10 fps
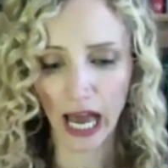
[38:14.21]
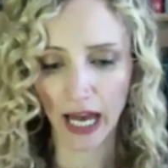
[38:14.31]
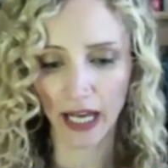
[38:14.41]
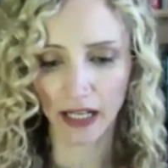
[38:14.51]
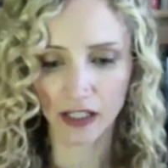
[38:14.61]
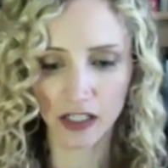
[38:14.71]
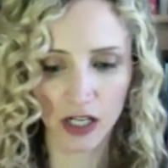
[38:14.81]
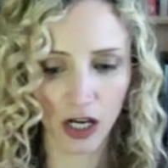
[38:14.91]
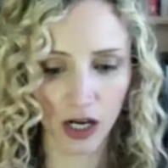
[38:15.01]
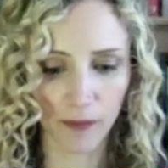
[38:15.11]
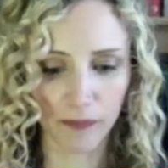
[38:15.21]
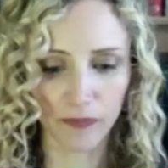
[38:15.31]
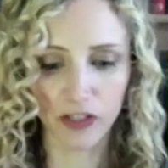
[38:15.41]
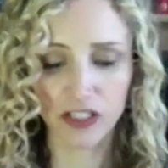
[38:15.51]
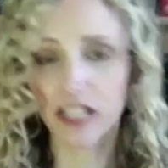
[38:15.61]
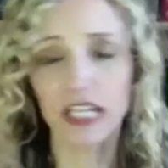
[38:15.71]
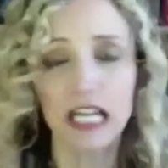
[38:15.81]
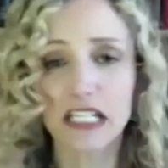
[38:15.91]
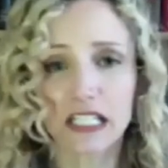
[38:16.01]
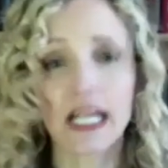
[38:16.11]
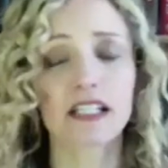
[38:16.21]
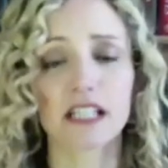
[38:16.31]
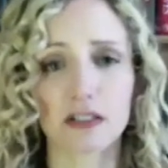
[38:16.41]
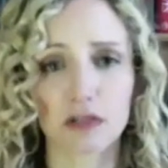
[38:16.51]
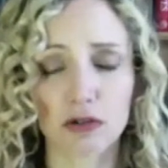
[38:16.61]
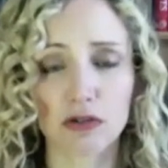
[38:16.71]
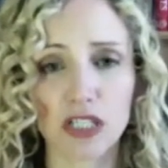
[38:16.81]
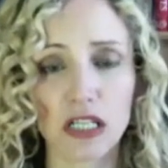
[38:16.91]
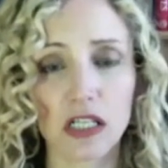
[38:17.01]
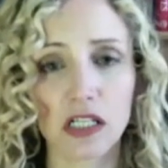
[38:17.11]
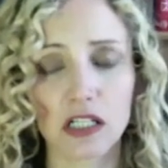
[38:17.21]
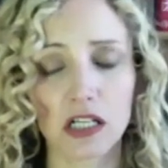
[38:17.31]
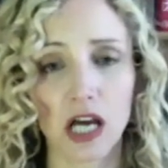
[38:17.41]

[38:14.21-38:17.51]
and um, said yes, he'd had sex with Gorseed,